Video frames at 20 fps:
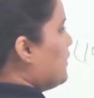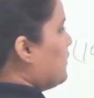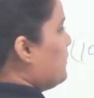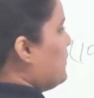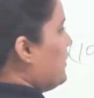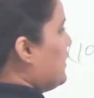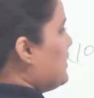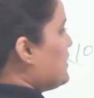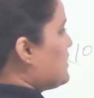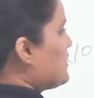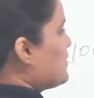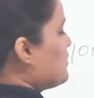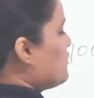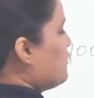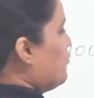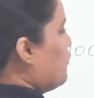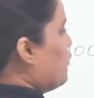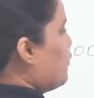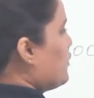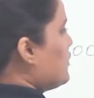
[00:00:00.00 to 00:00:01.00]
plus
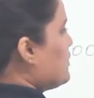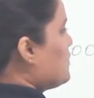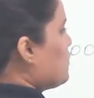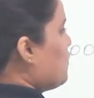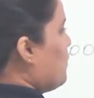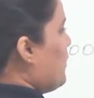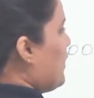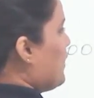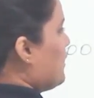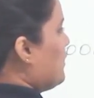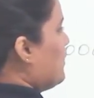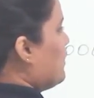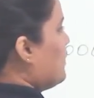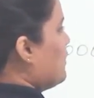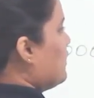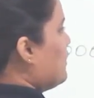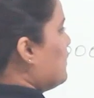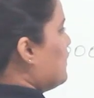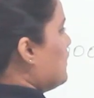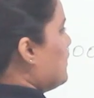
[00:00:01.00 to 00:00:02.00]
4 square
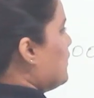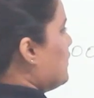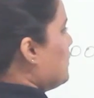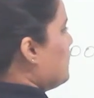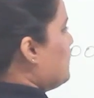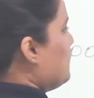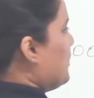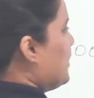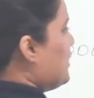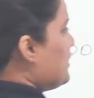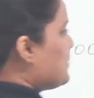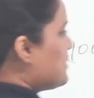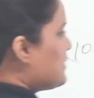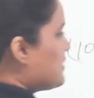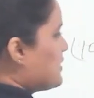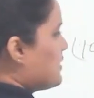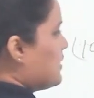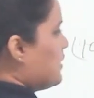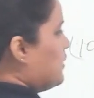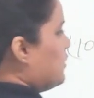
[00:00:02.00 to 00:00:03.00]

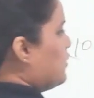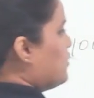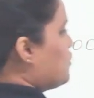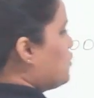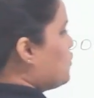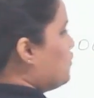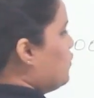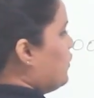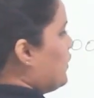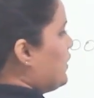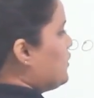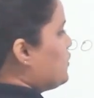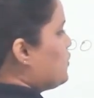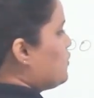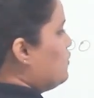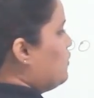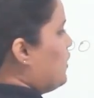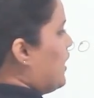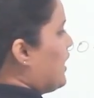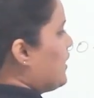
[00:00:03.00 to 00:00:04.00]
plus 2
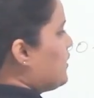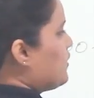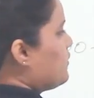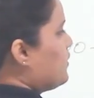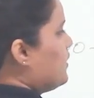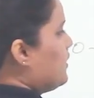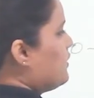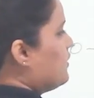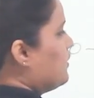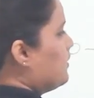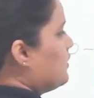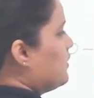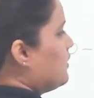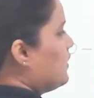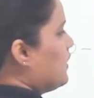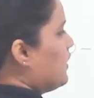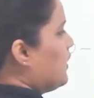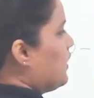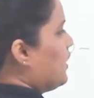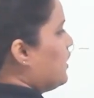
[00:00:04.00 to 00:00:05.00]
into 100
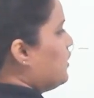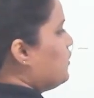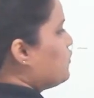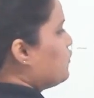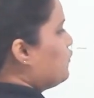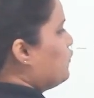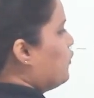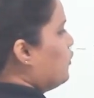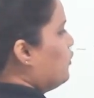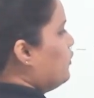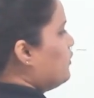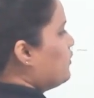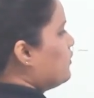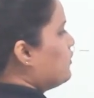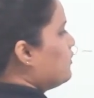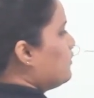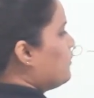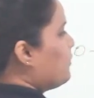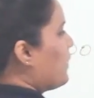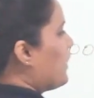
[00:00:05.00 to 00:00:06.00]
into
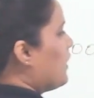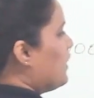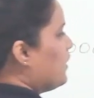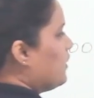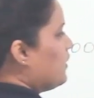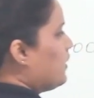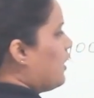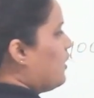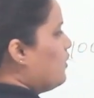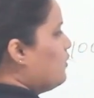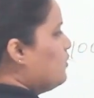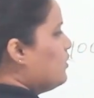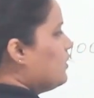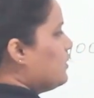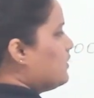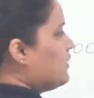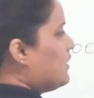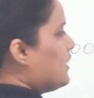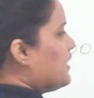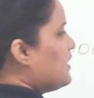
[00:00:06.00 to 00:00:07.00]
4.
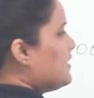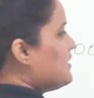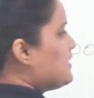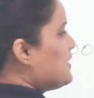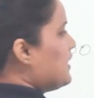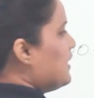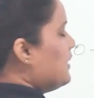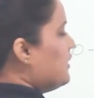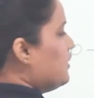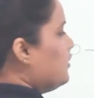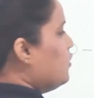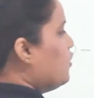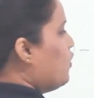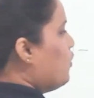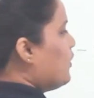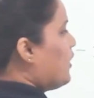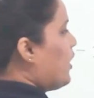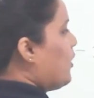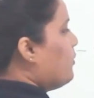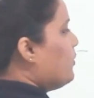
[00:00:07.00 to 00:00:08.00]
Now, there is
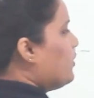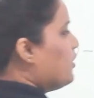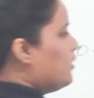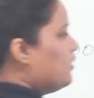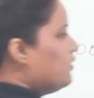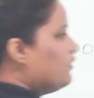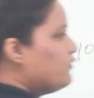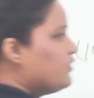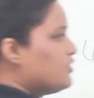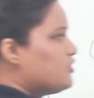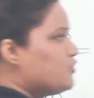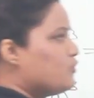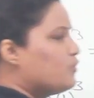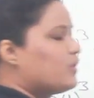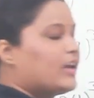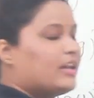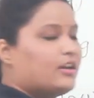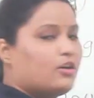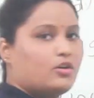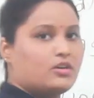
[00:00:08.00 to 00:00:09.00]
no number which you
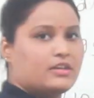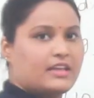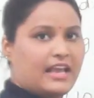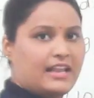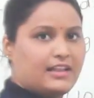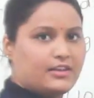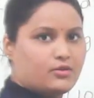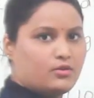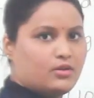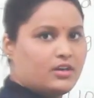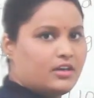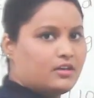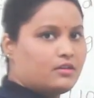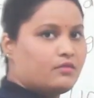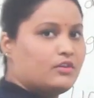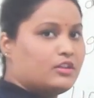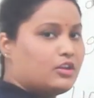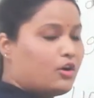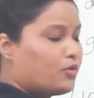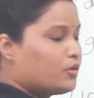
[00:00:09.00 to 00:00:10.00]
cannot calculate
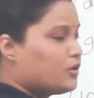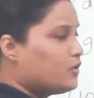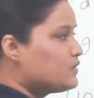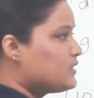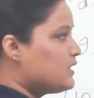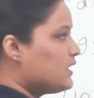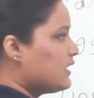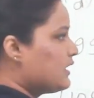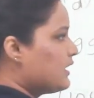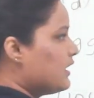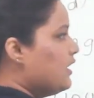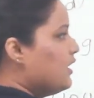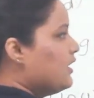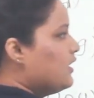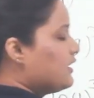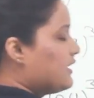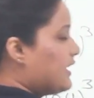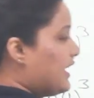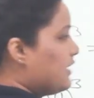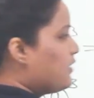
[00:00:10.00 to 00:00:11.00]
without using
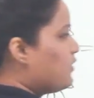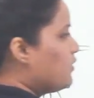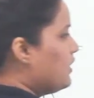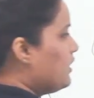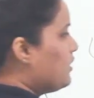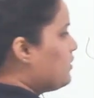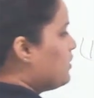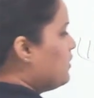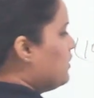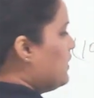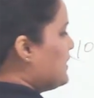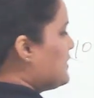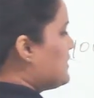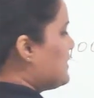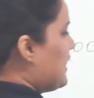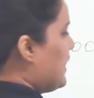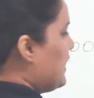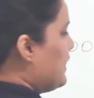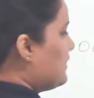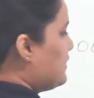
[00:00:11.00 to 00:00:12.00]
calculator. It's
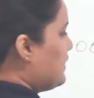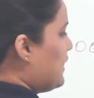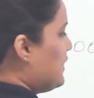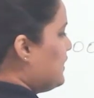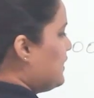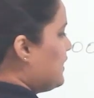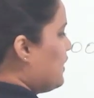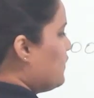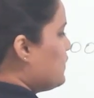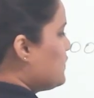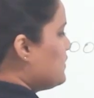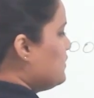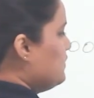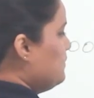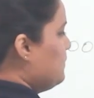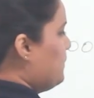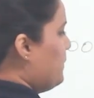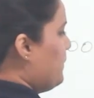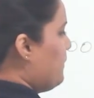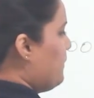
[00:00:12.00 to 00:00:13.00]
like 10,000